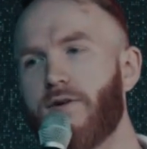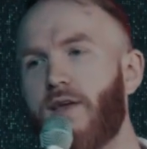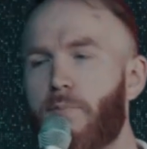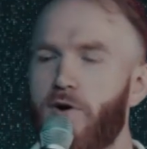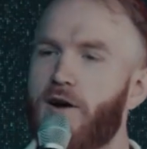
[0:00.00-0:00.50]

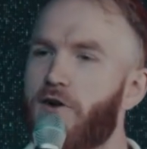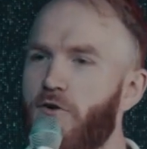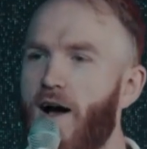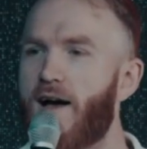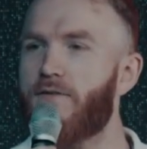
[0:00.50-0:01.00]
they put it in
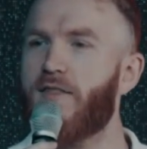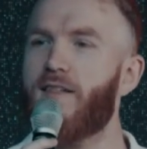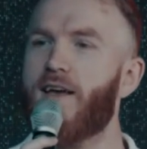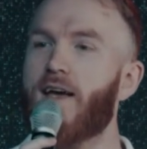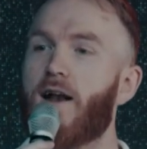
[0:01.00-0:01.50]
drive and they
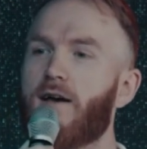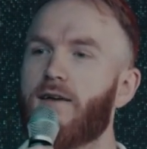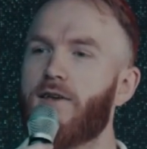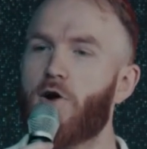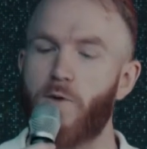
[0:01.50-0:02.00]
like kind of,
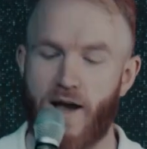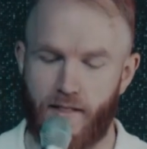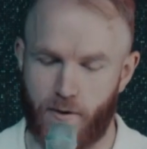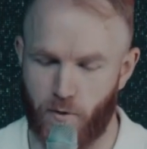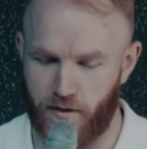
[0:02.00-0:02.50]
you know, we
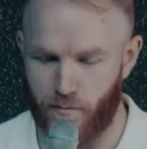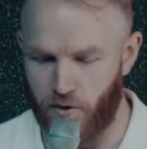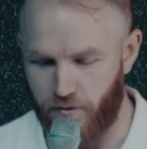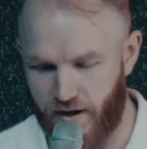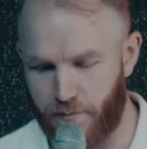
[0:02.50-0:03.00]
got like one of them
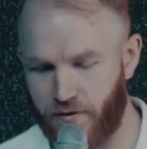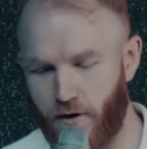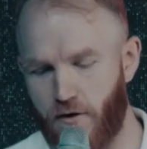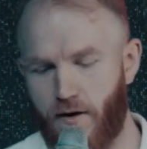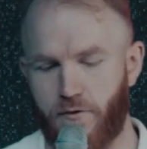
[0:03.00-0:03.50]
little dips that
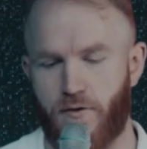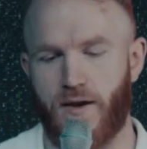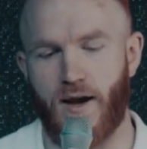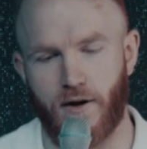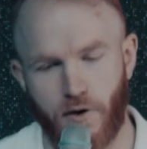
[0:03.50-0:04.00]
our driver, so they
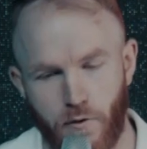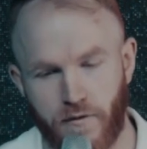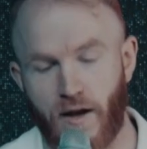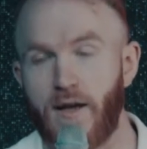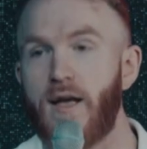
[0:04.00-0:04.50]
kind of
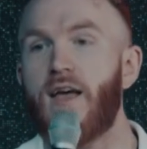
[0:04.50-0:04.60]
coast out.